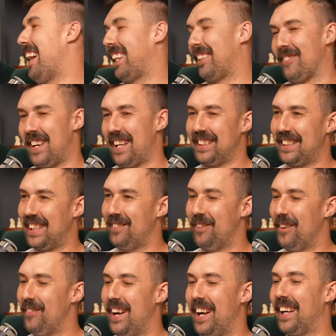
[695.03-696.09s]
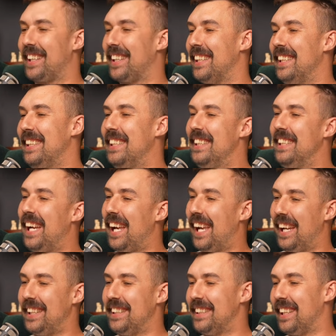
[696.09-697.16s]
back, man. She had my back.
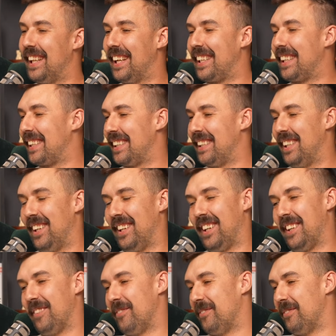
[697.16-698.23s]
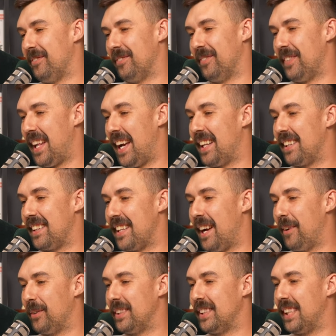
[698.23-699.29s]
And like um, that that
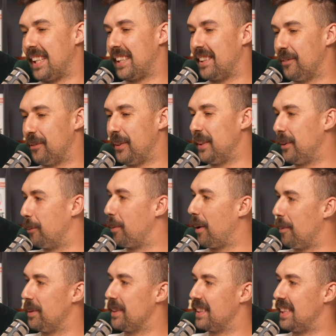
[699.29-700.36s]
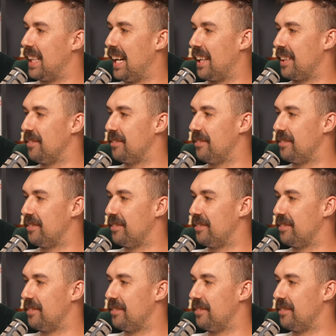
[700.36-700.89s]
was like the real proper start of